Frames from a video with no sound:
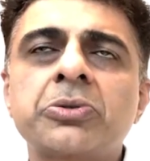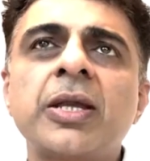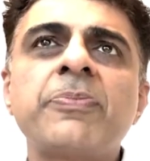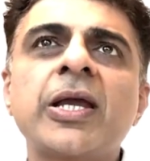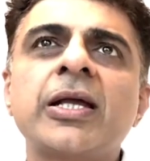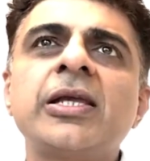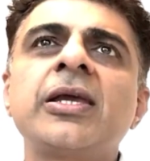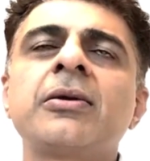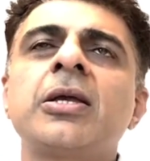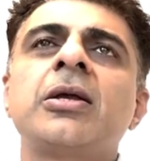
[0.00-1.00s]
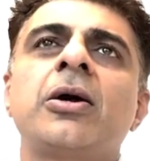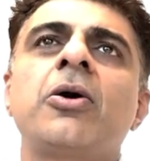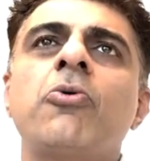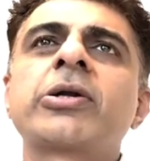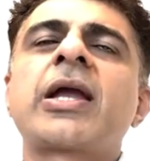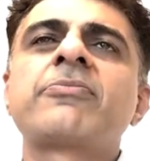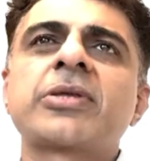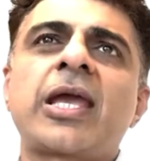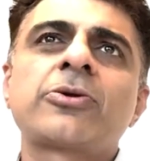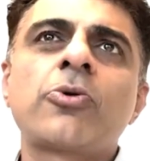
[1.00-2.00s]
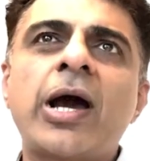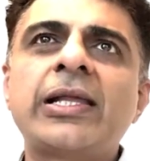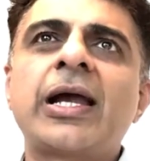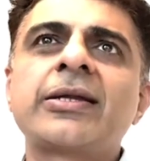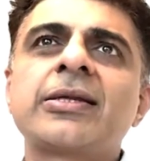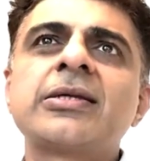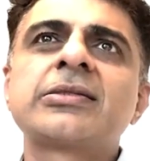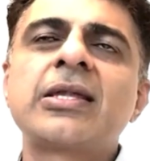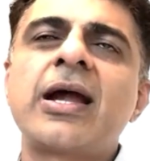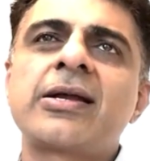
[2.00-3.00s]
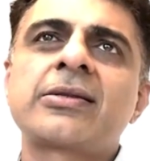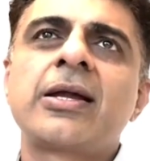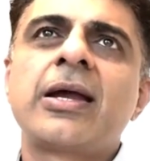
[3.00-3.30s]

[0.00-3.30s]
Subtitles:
typically, what I'm trying to highlight is that